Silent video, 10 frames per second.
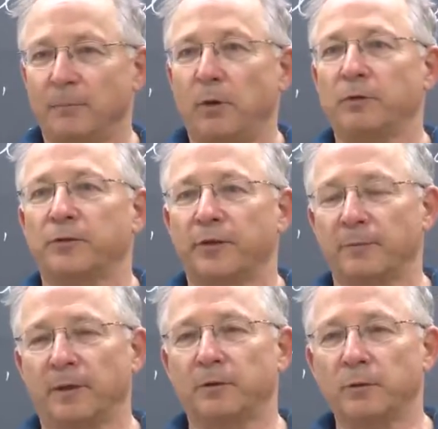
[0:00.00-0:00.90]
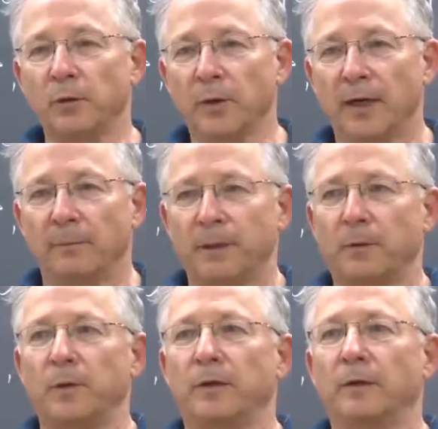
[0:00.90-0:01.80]
Both of them are true, but
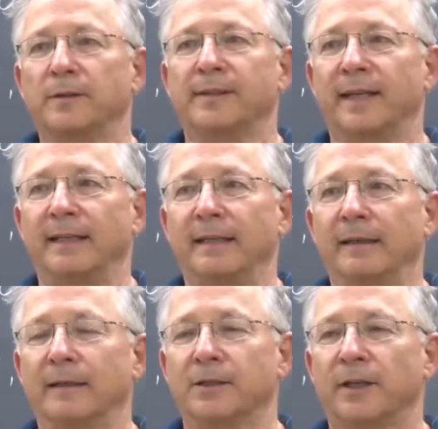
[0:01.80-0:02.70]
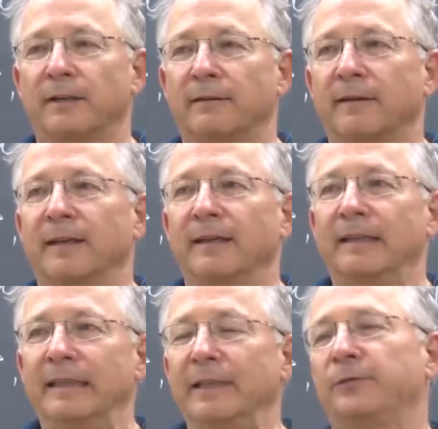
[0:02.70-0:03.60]
we will not say in English that
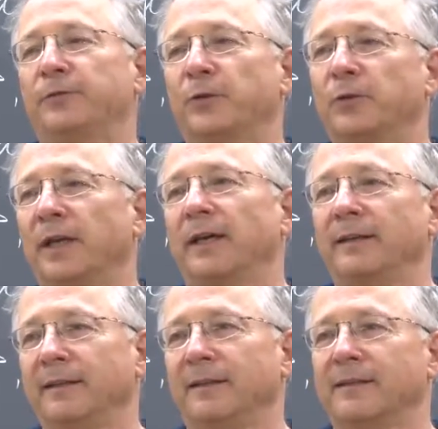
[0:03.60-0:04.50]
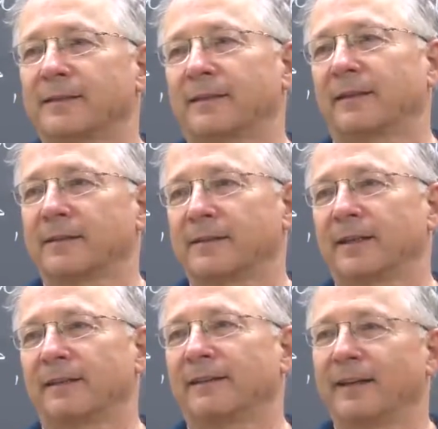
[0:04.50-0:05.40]
if today is
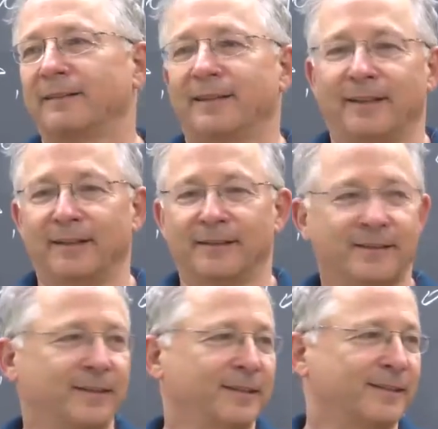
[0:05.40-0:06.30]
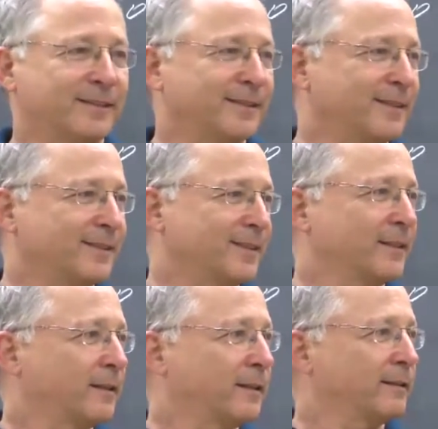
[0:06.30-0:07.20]
Thursday, then the Earth is
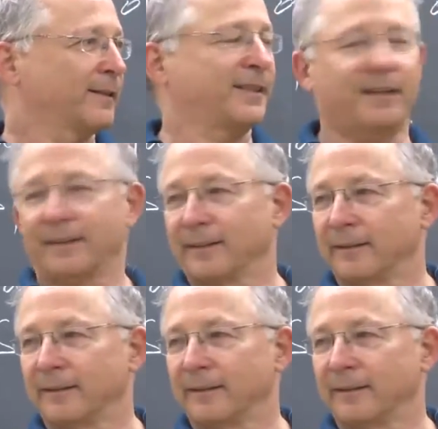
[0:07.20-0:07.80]
circling the sun.